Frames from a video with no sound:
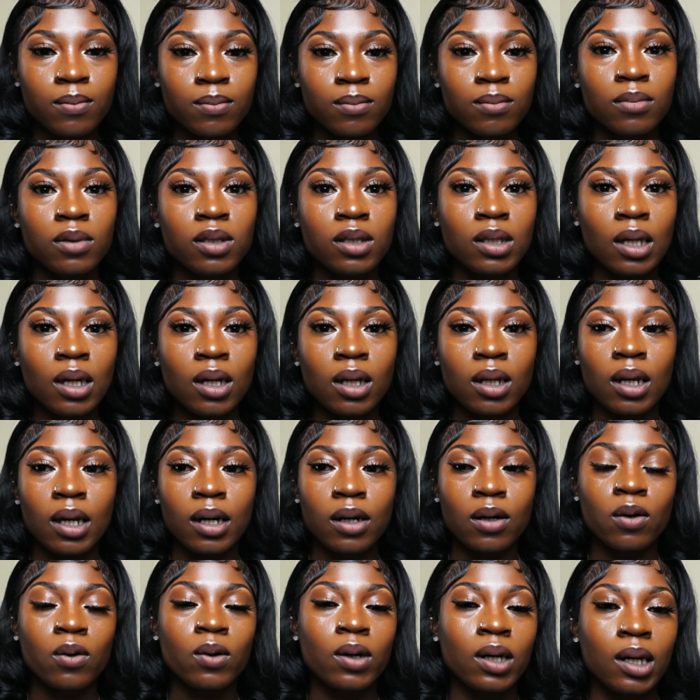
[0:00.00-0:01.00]
think
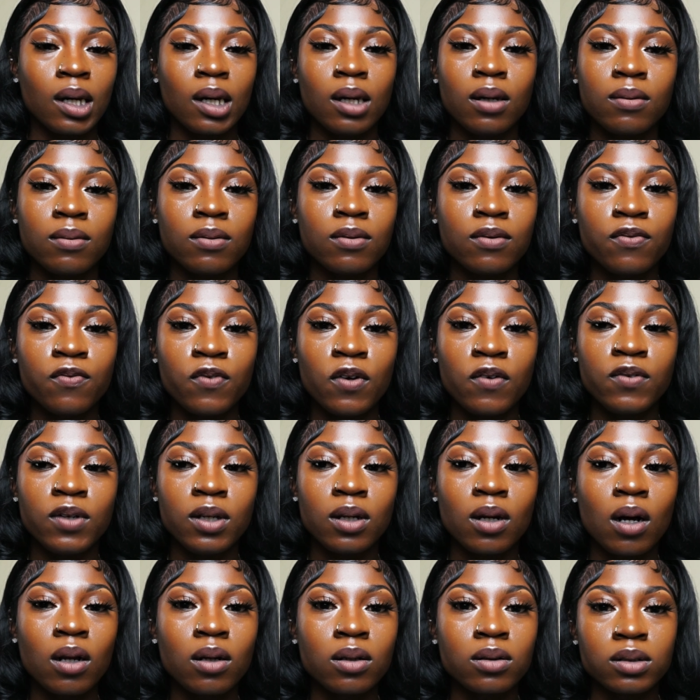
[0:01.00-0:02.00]
like, okay,
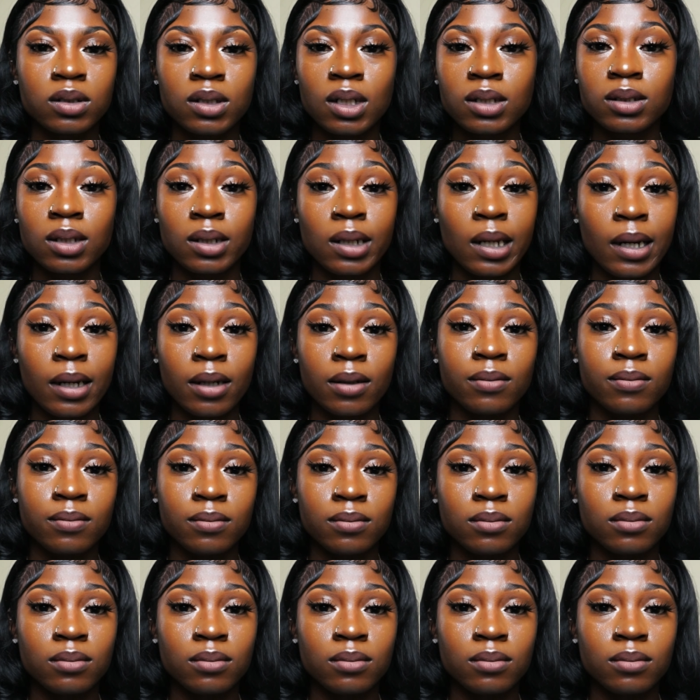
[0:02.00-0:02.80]
$50, that's a lot.